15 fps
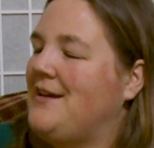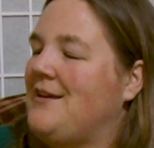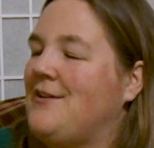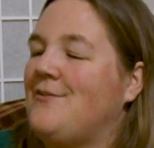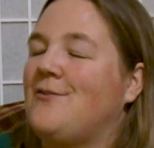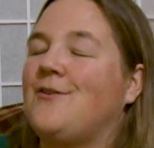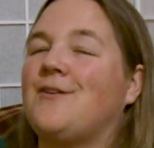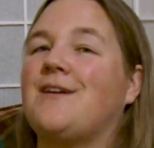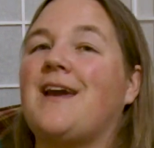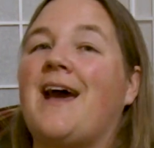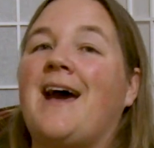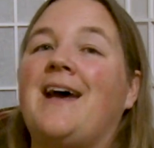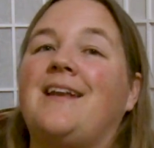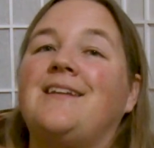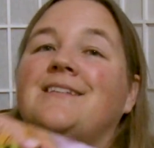You look
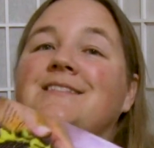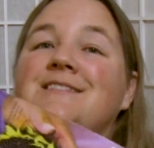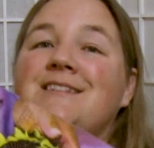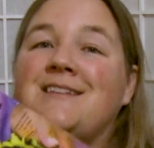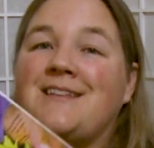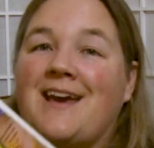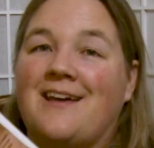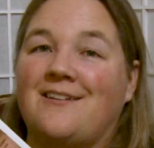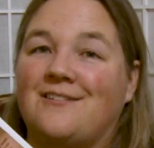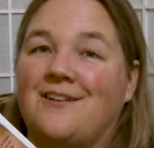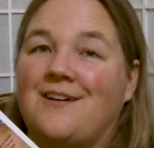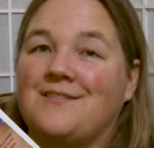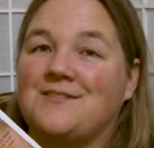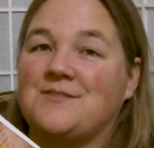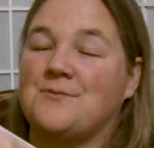at seed
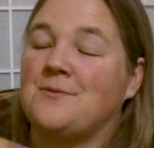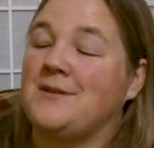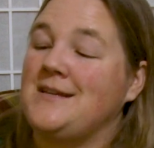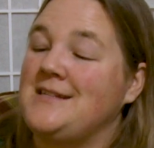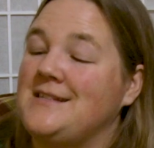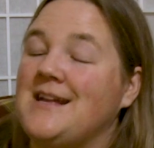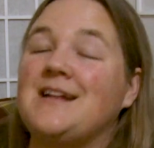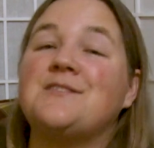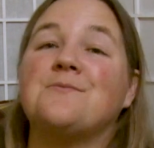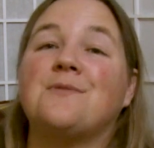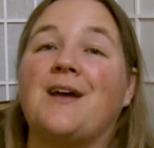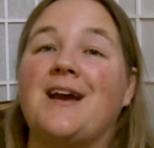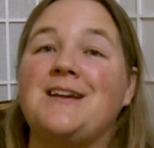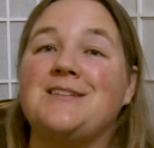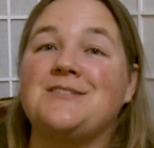catalogs, or at least that's what
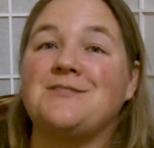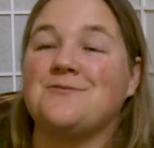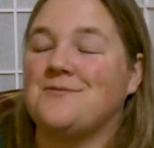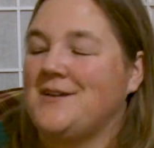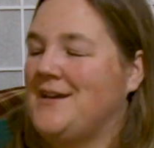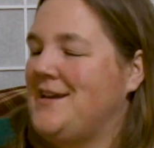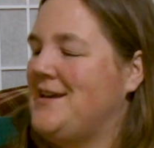I do,